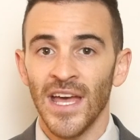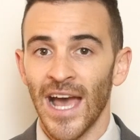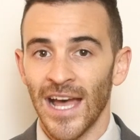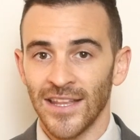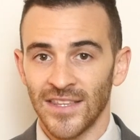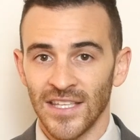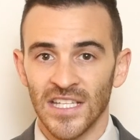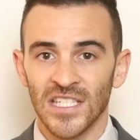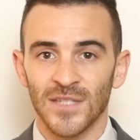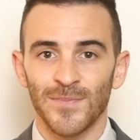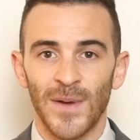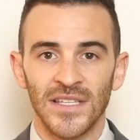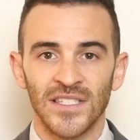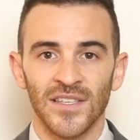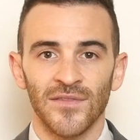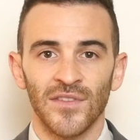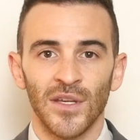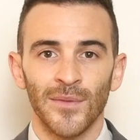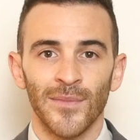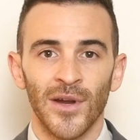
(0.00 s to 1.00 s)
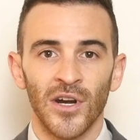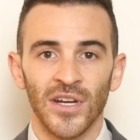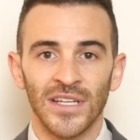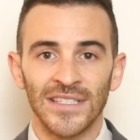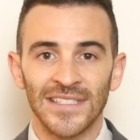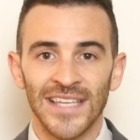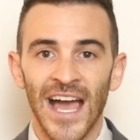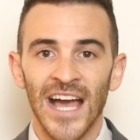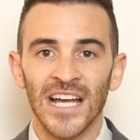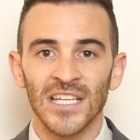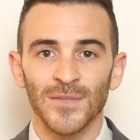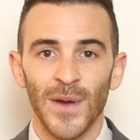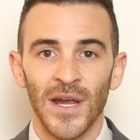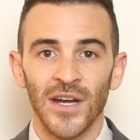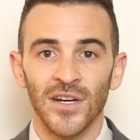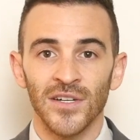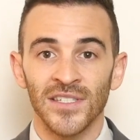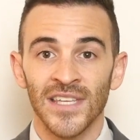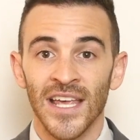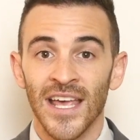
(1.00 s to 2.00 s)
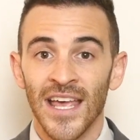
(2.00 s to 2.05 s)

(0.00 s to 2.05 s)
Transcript: at the expense of the American taxpayers,